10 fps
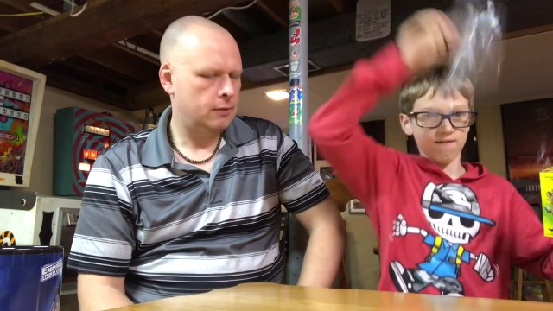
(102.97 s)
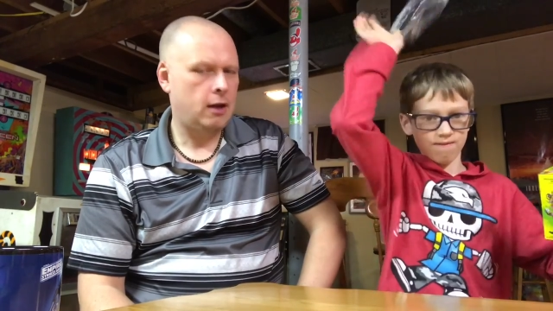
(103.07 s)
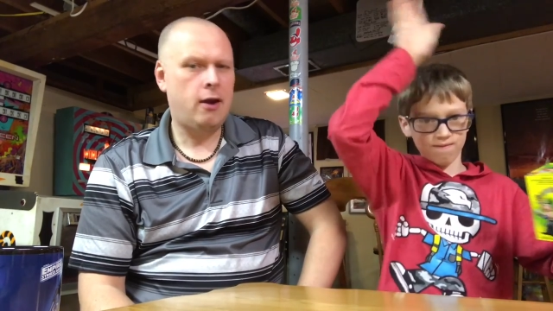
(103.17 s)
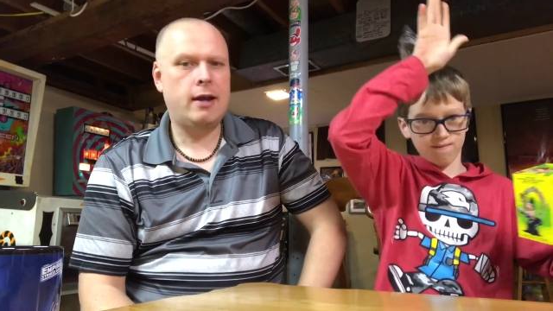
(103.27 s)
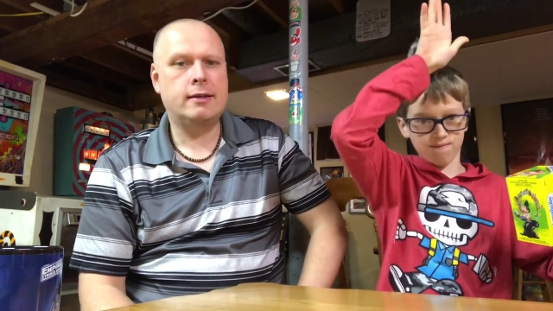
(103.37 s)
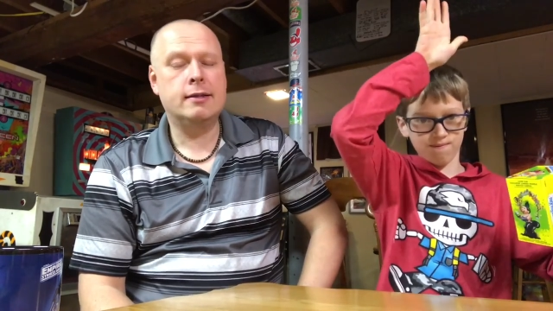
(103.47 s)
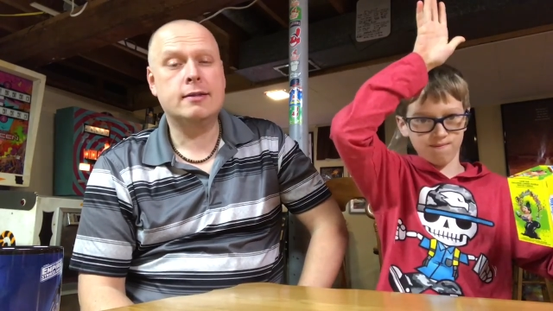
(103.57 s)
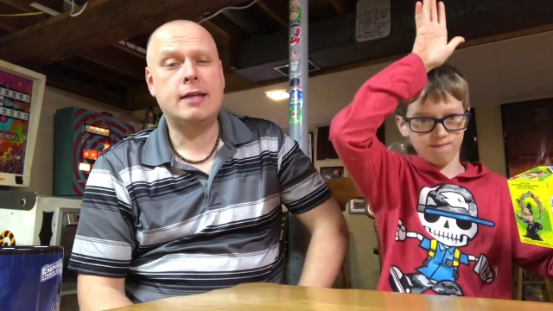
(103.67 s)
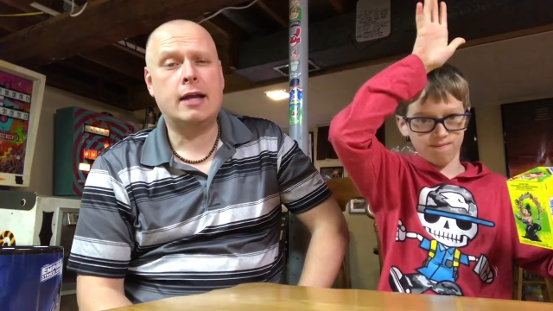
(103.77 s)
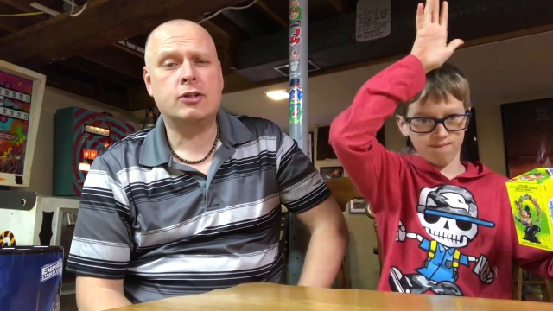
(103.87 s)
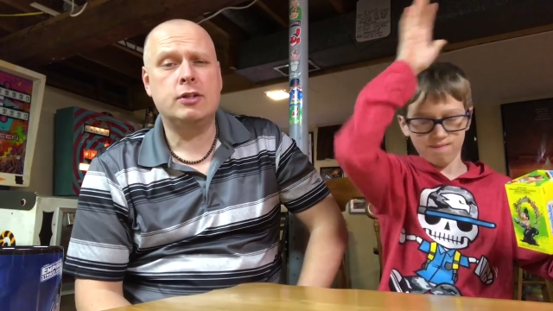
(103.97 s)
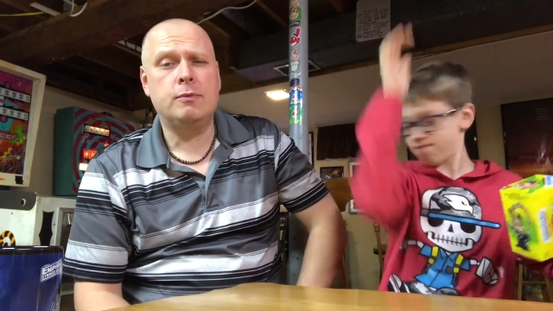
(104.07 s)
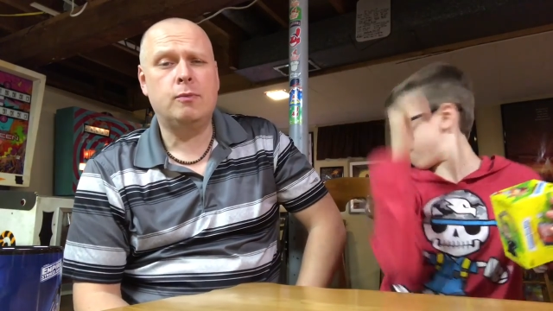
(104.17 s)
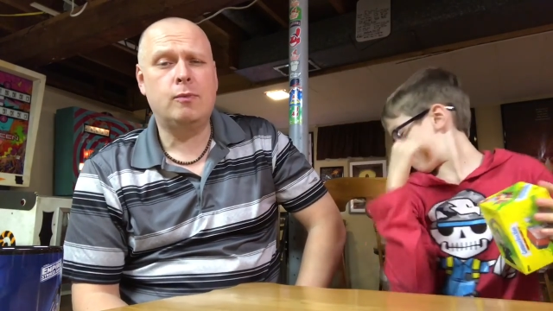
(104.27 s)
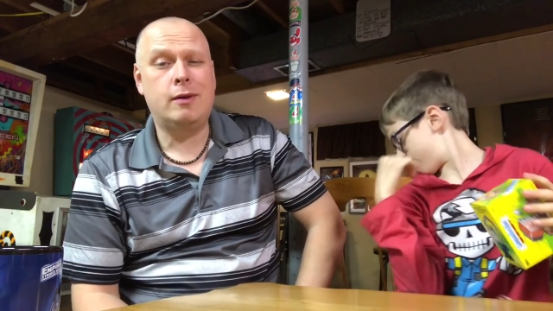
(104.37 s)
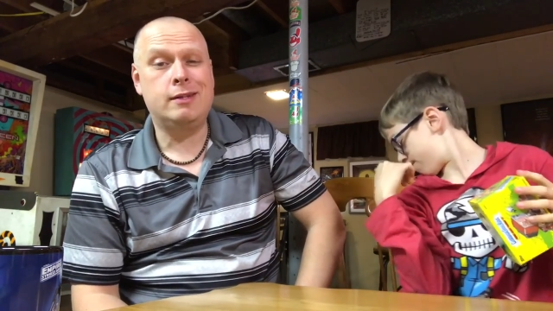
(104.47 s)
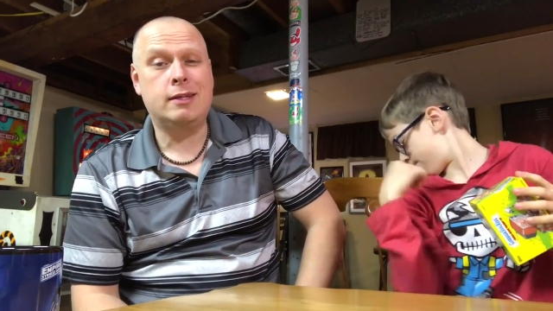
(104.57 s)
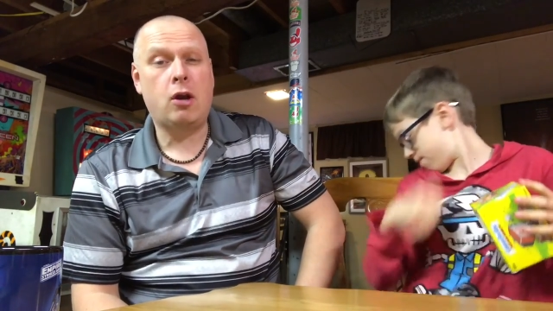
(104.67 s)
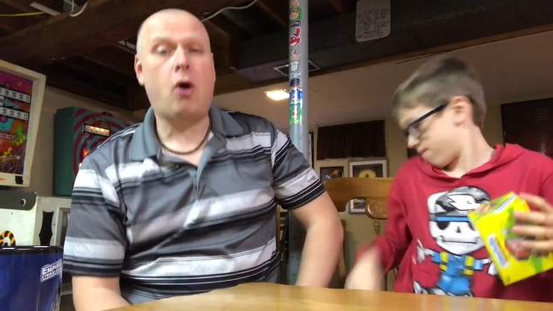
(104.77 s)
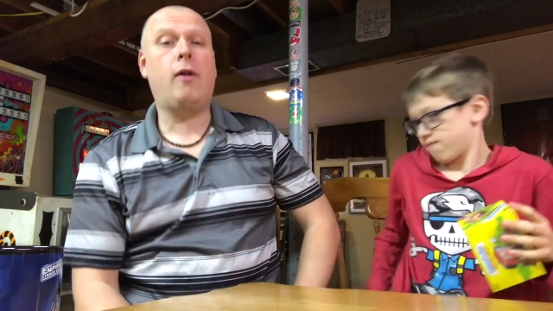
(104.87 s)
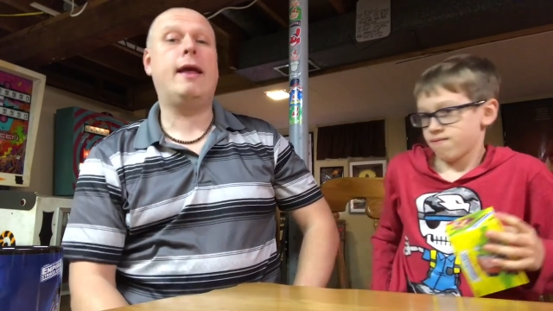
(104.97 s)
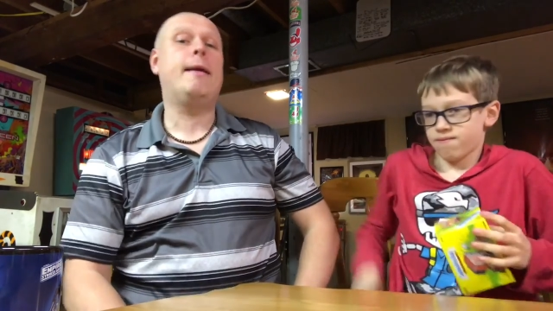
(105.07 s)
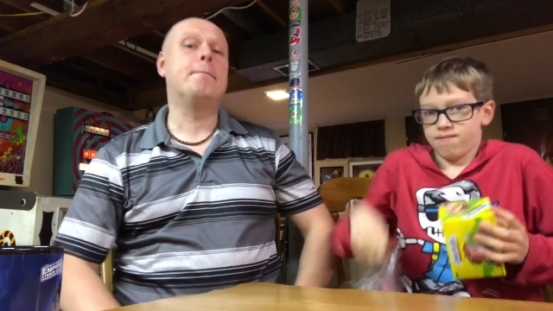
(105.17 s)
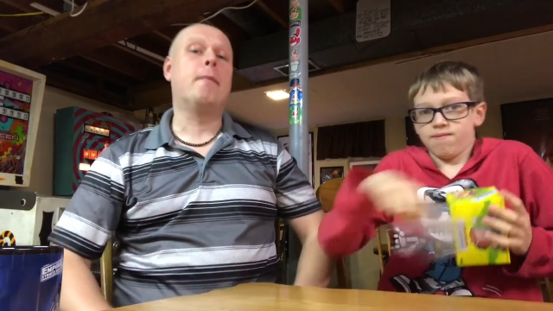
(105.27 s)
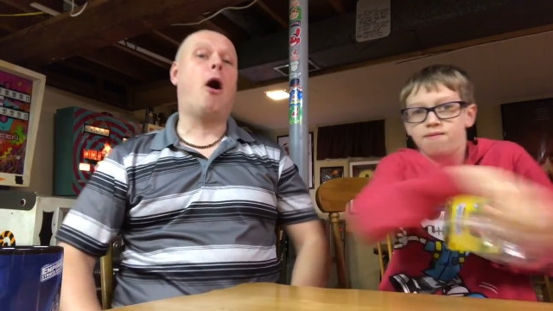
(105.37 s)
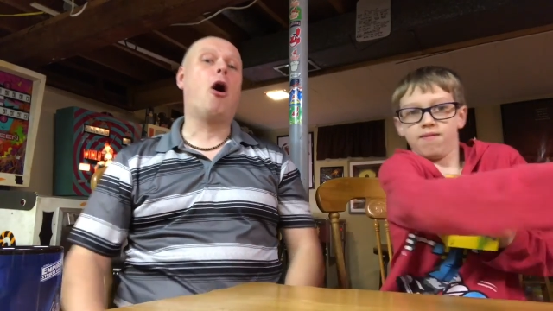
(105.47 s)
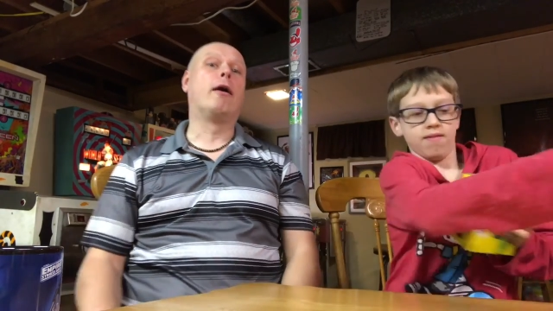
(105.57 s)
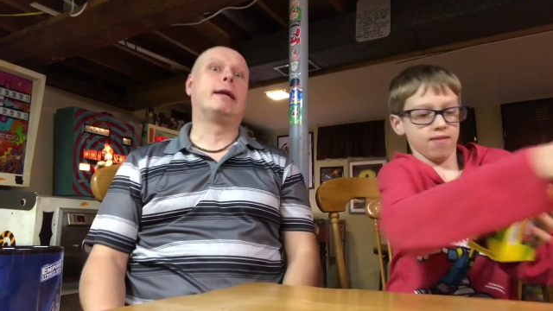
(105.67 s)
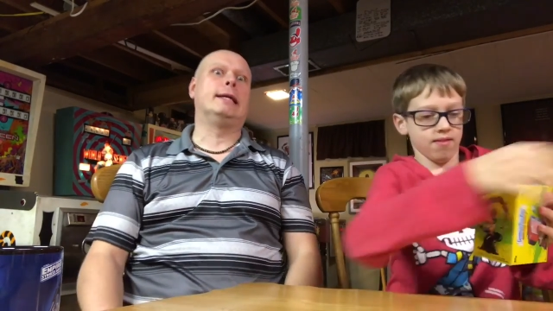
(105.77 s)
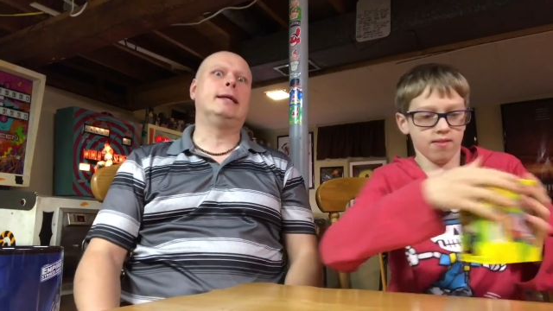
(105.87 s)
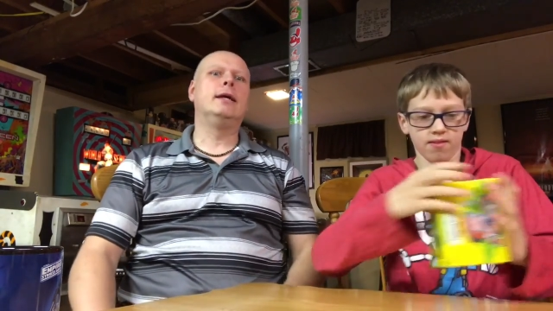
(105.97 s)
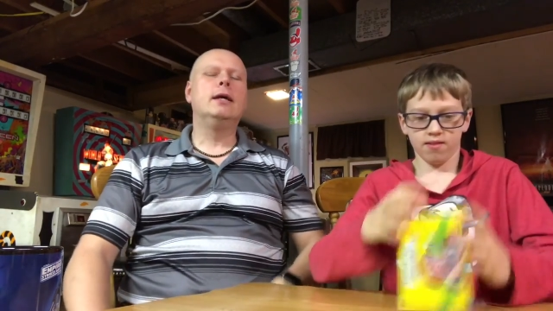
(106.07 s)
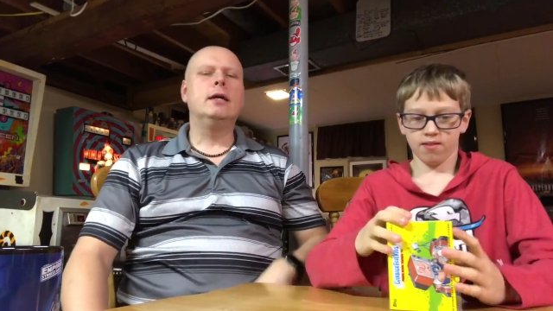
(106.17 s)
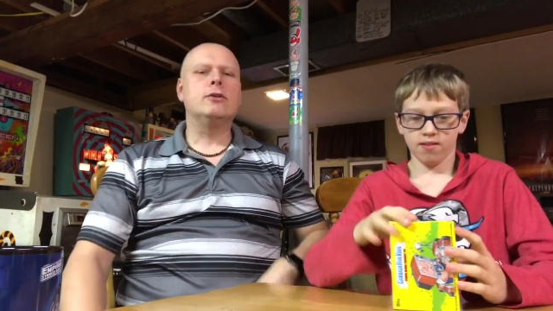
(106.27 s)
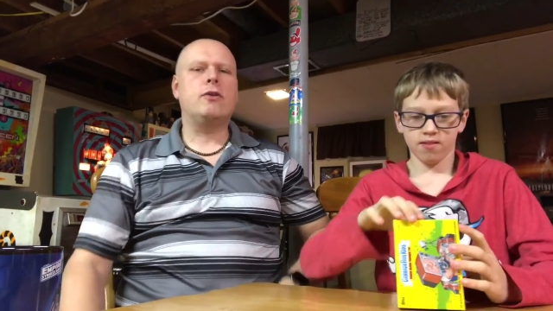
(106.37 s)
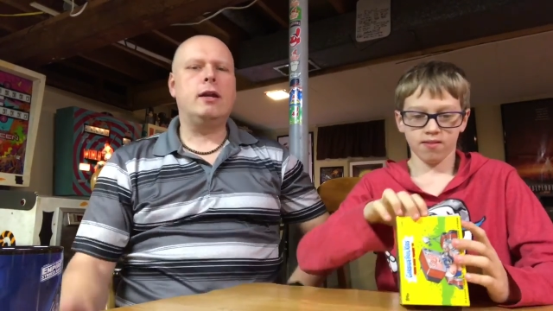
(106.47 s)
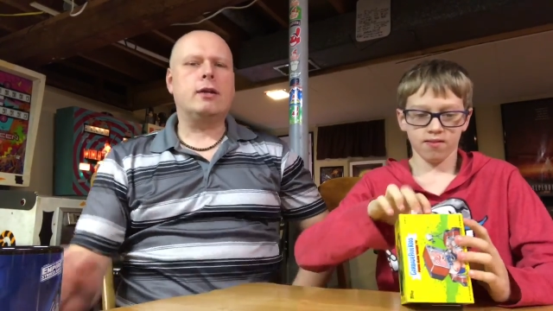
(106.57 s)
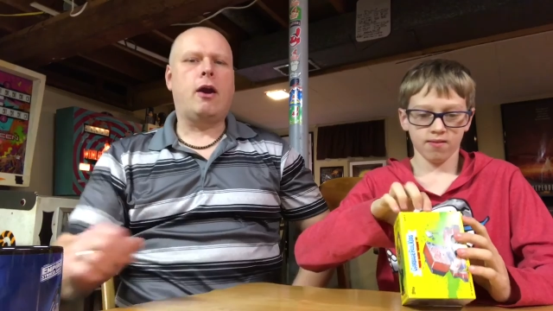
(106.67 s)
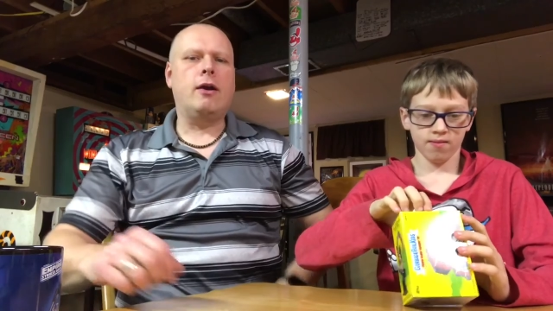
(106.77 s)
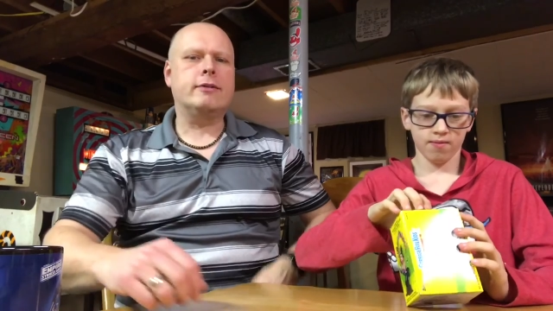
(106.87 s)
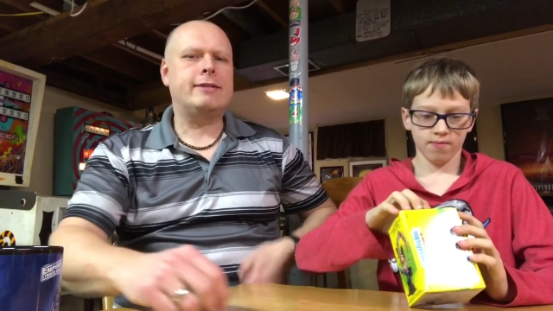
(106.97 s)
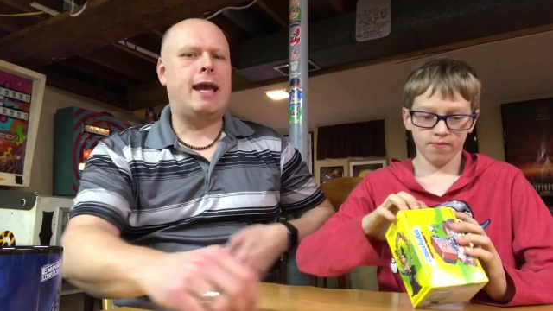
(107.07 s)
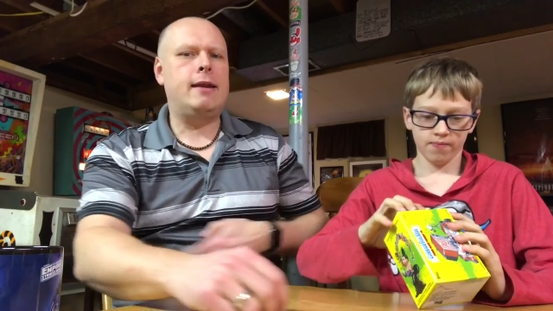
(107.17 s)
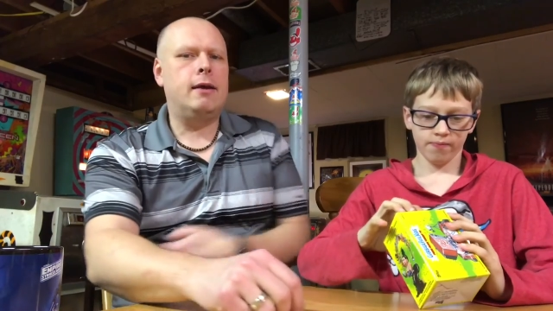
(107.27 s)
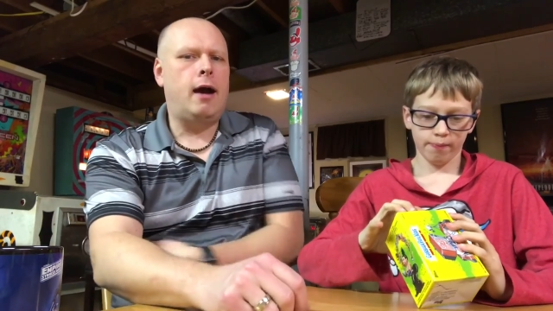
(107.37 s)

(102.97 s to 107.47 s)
Speaker 1: Alright, this is actually what you'd call a bargain trading card set.